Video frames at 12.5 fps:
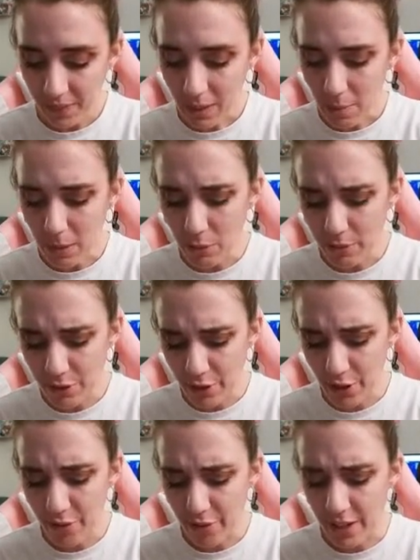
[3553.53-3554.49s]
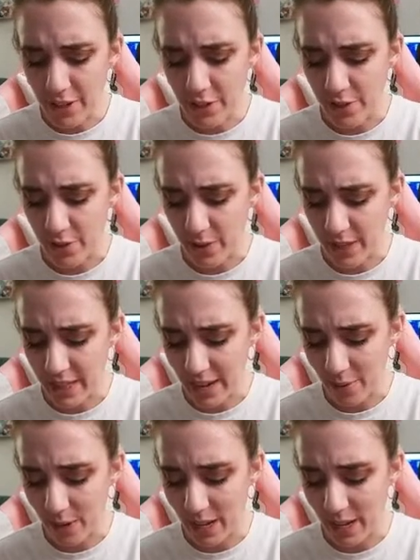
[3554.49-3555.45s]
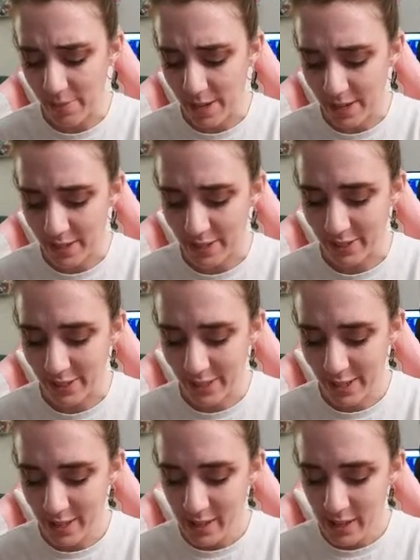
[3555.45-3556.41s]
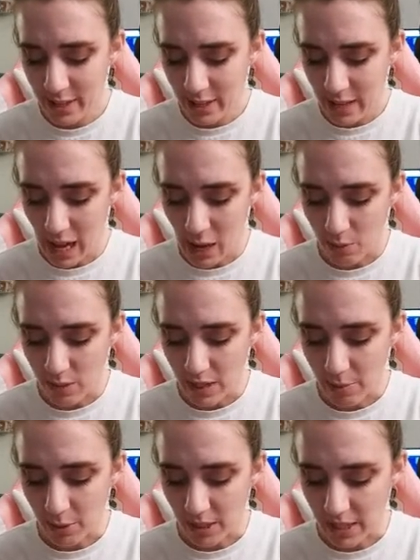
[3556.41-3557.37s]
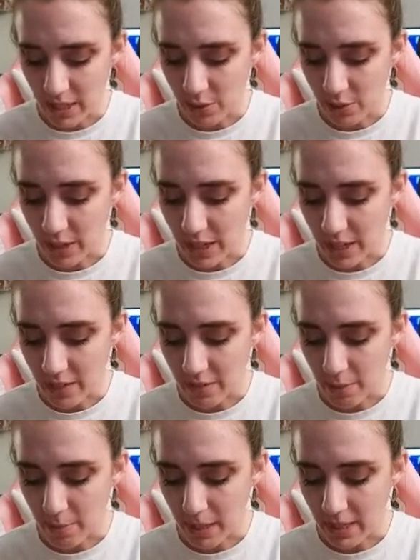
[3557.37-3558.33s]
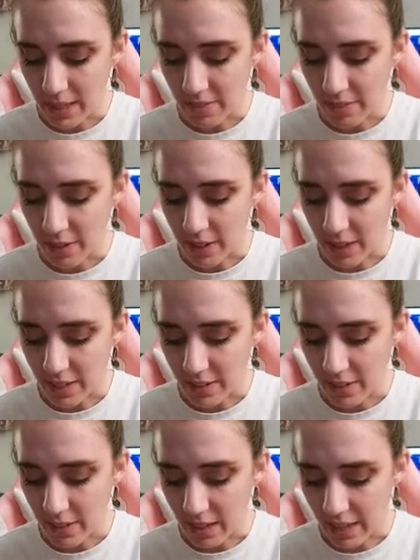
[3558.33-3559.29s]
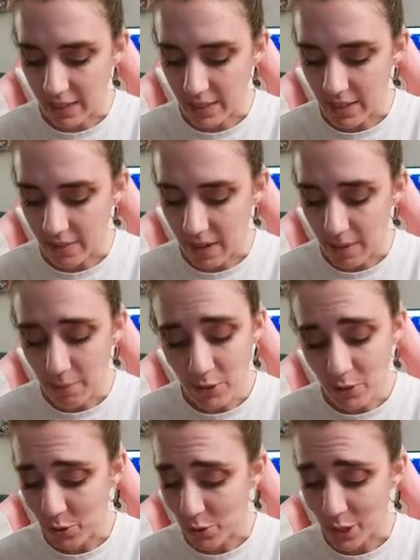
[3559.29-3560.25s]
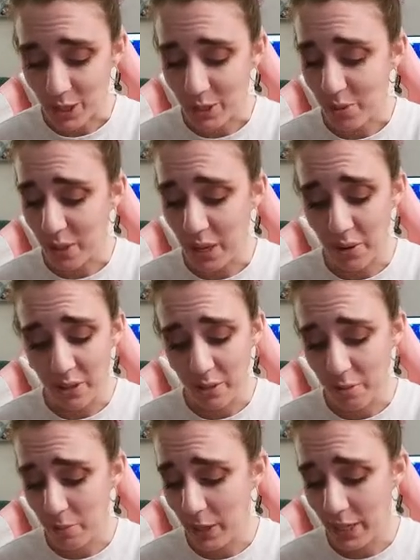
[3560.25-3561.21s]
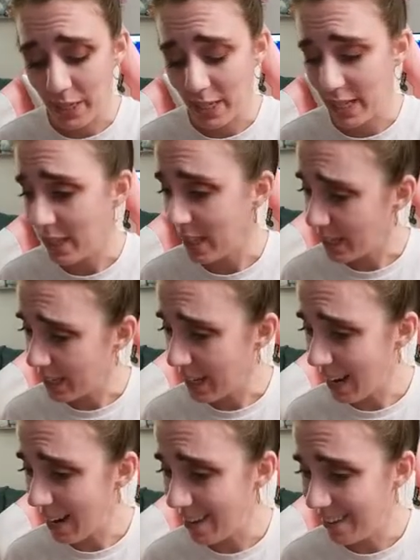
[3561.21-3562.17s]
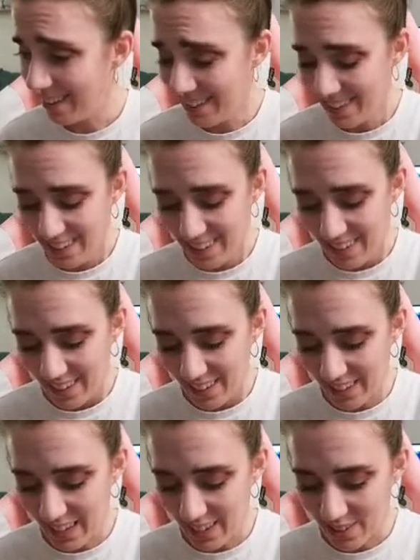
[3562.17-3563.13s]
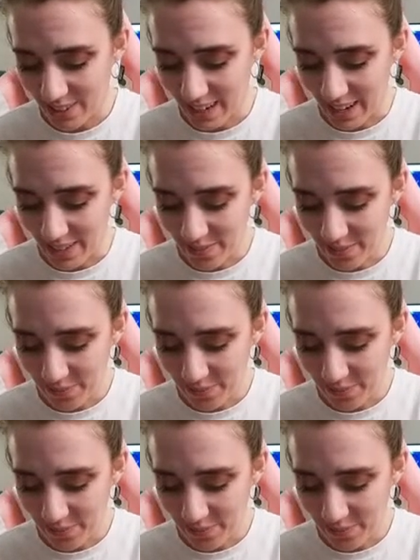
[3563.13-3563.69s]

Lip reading: But it was so fun to do it that way because I was able to get creative and be, like, very selective. I'm just doing this without explaining anything again. Okay, hold on.